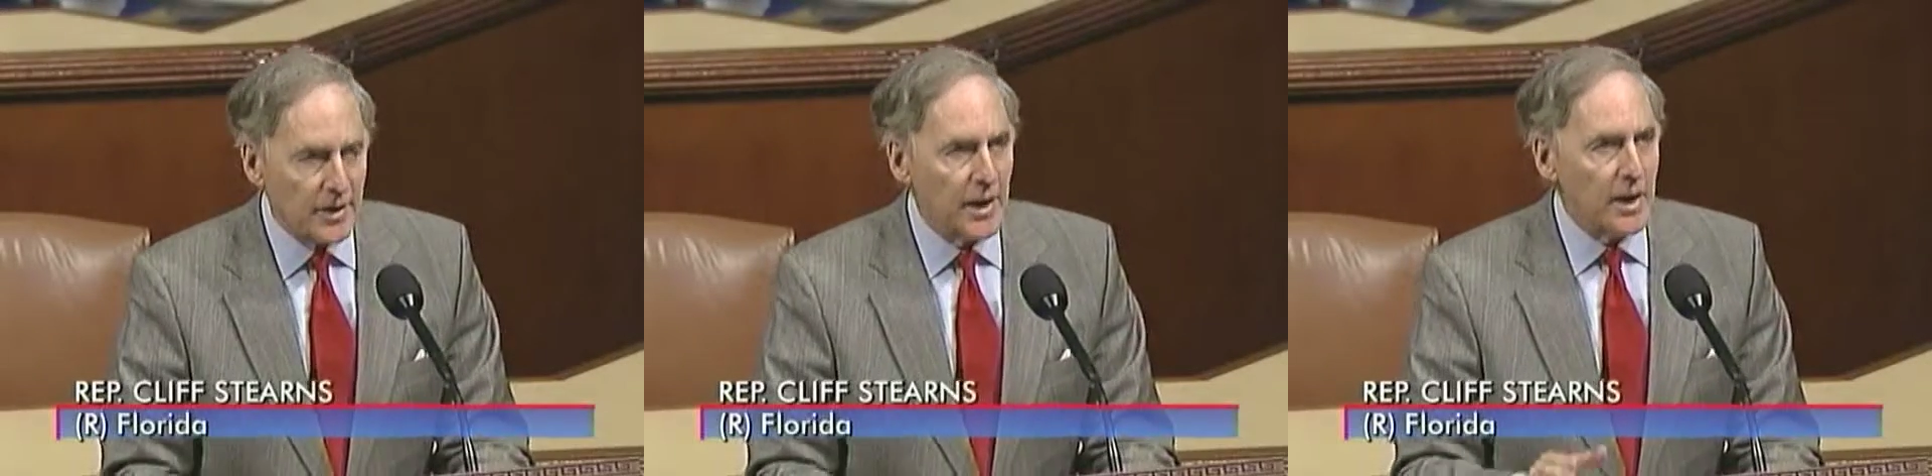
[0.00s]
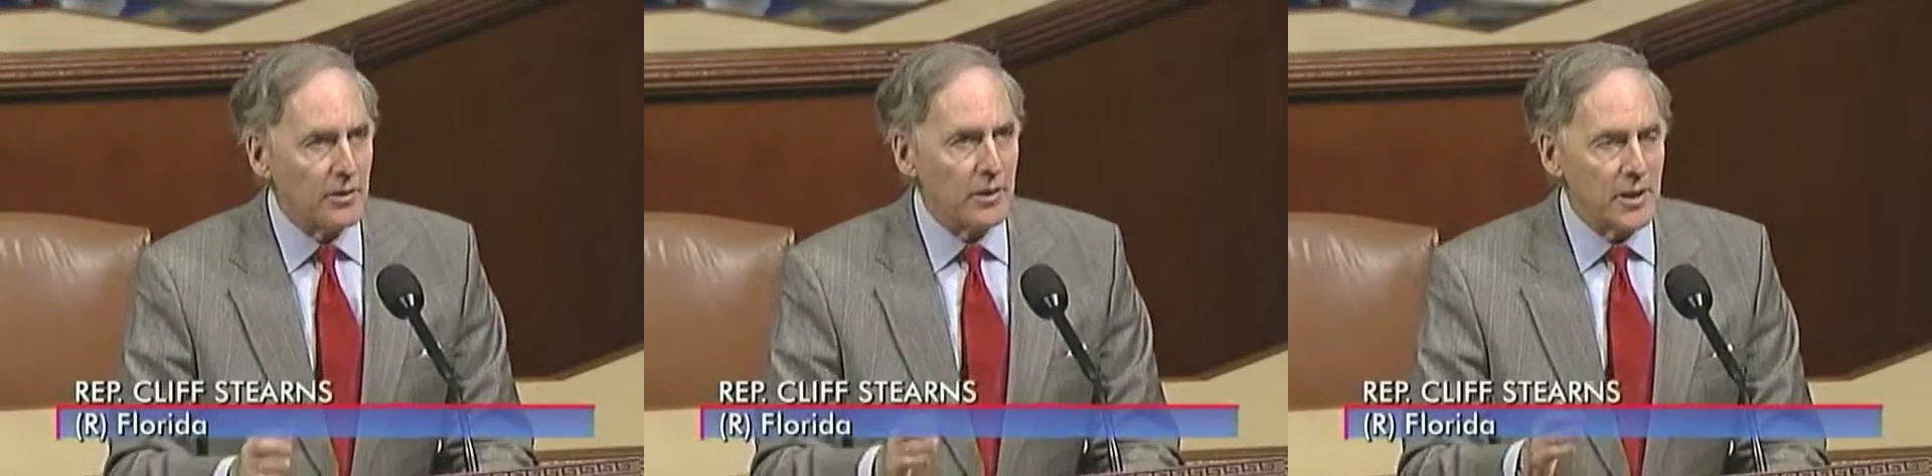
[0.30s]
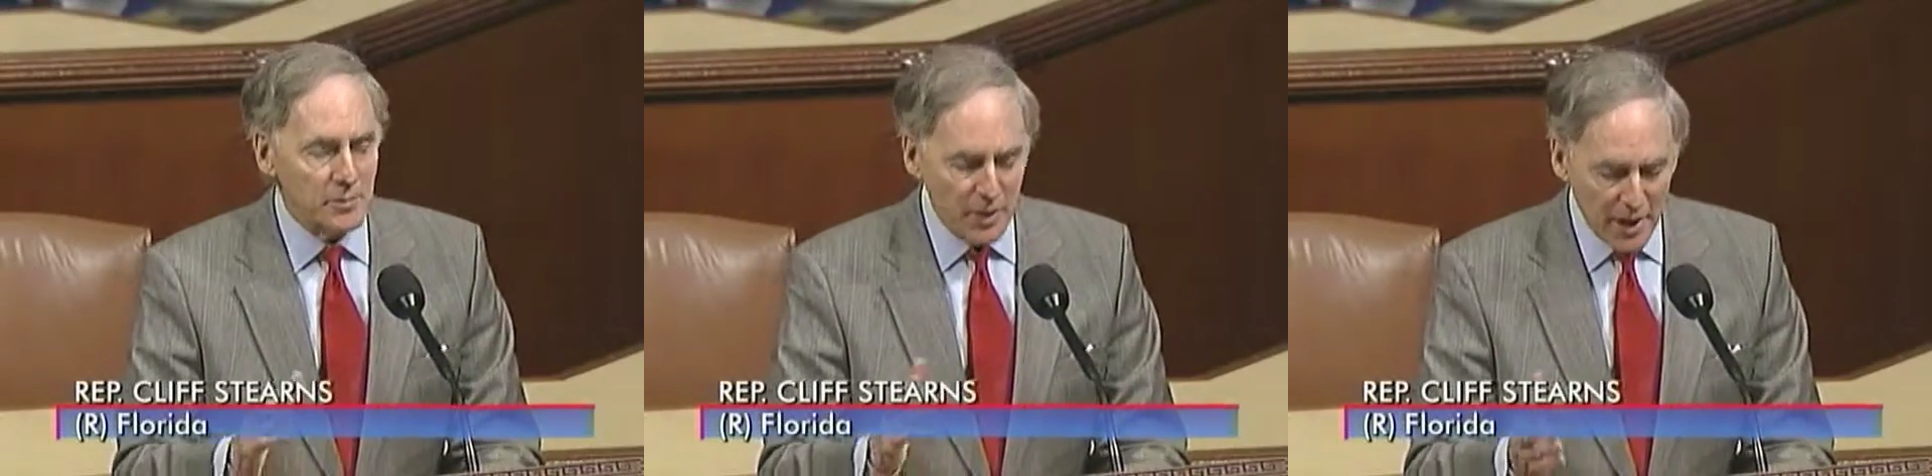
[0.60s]
Now,
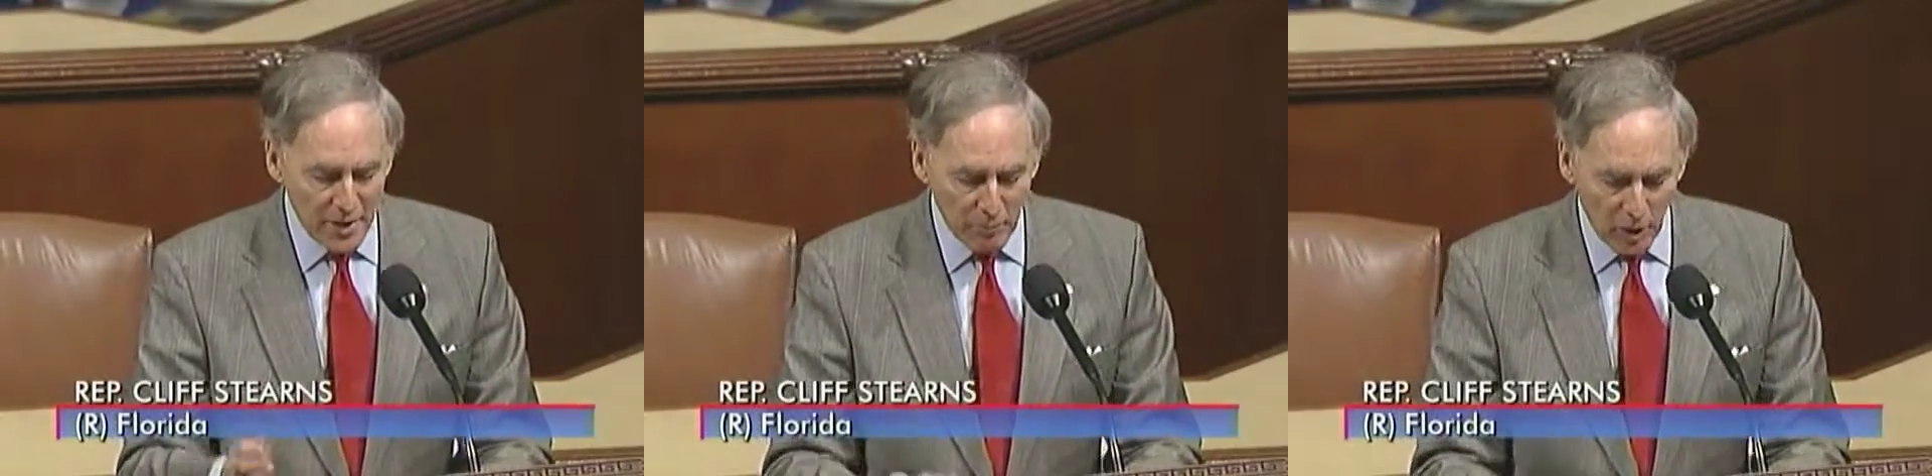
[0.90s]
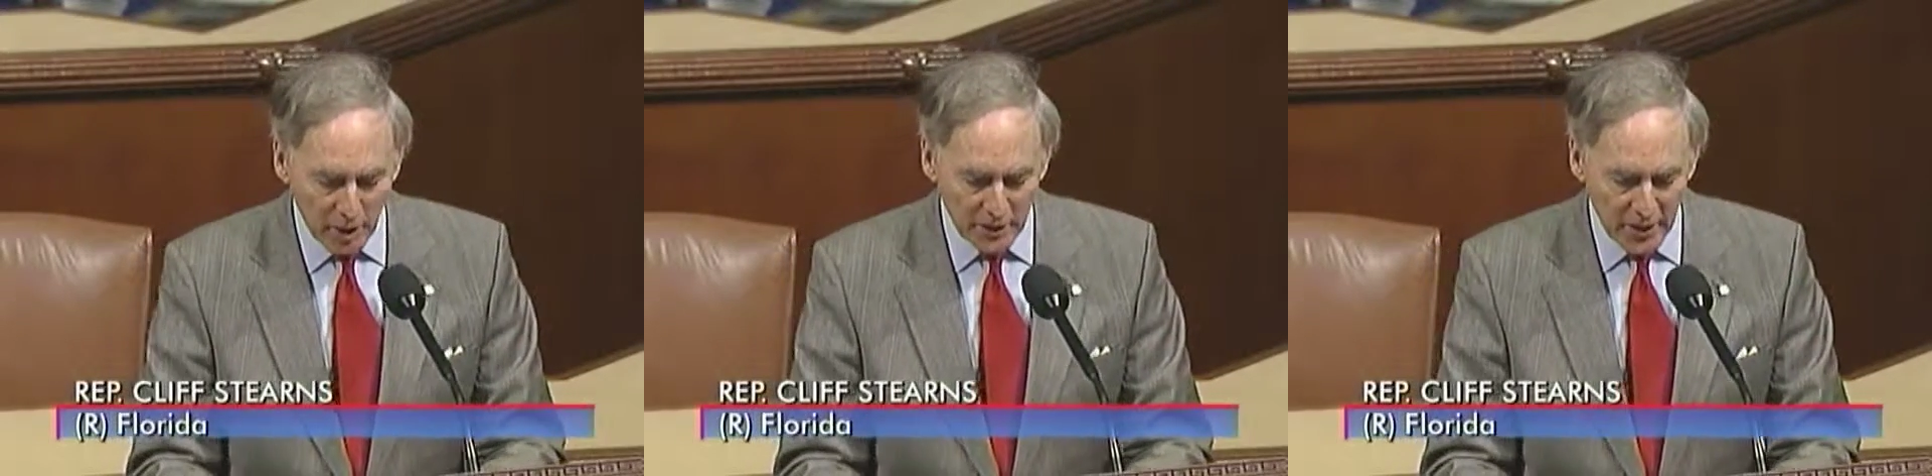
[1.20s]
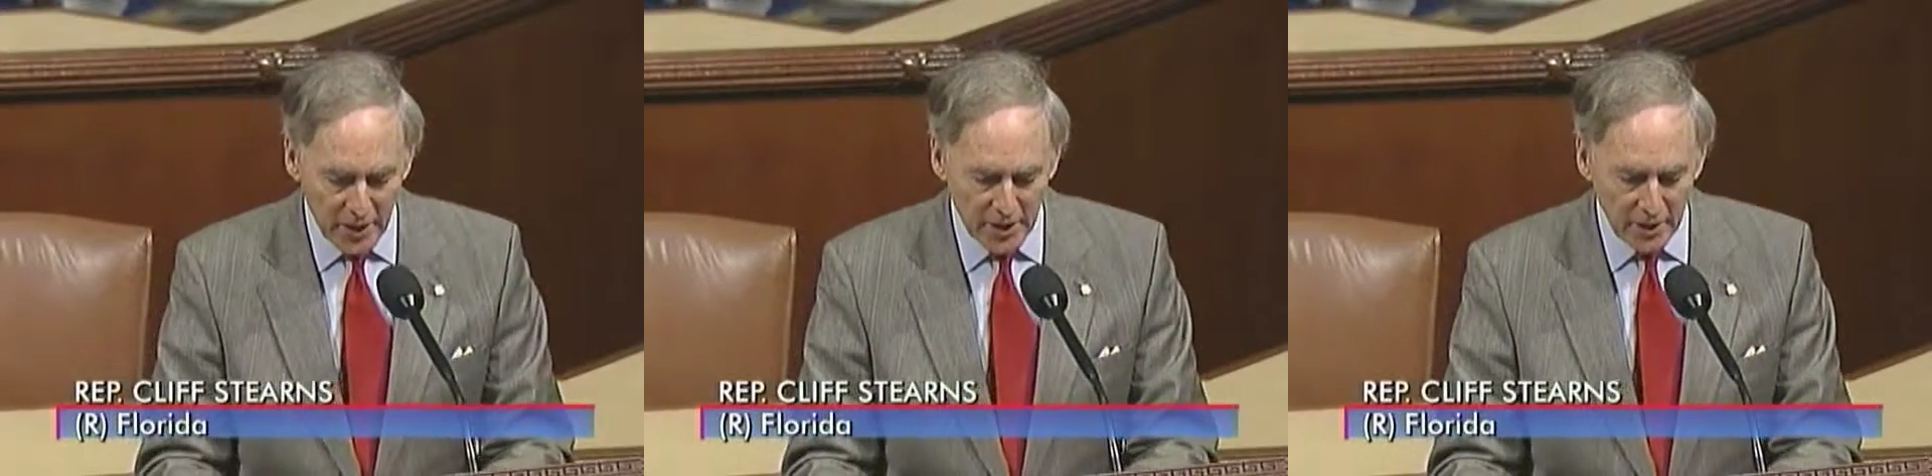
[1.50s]
it may have marked
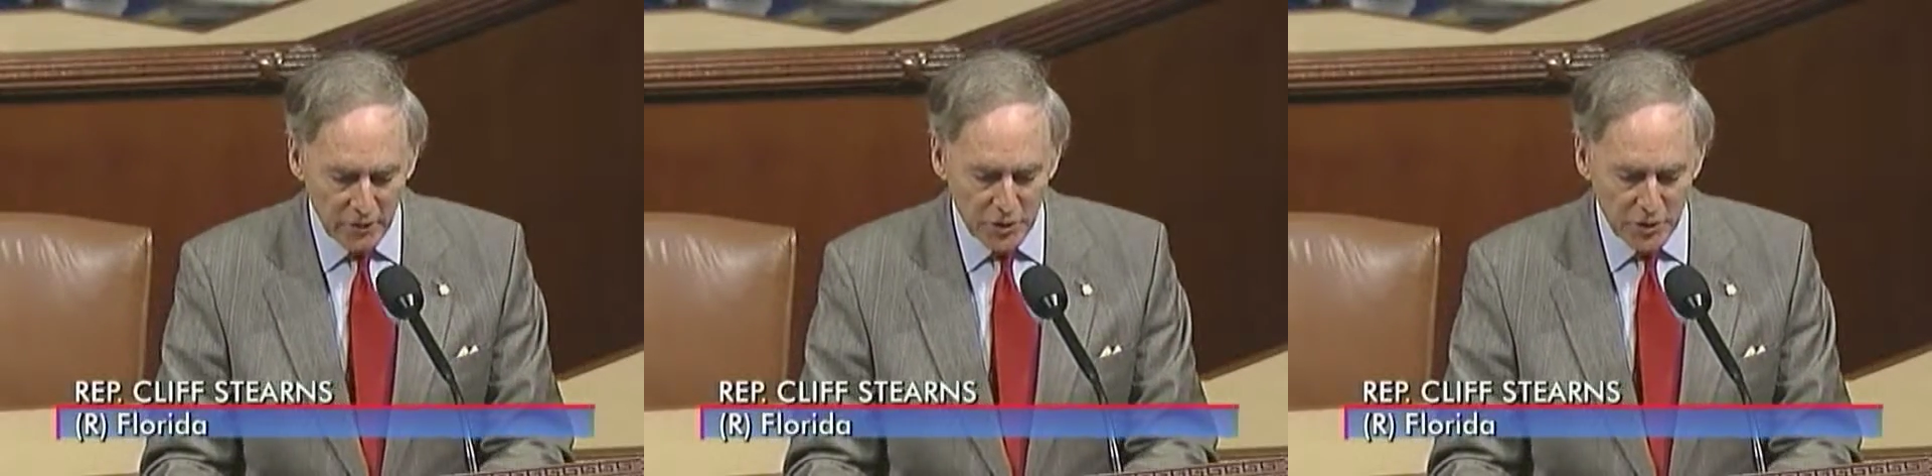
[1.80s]
the end of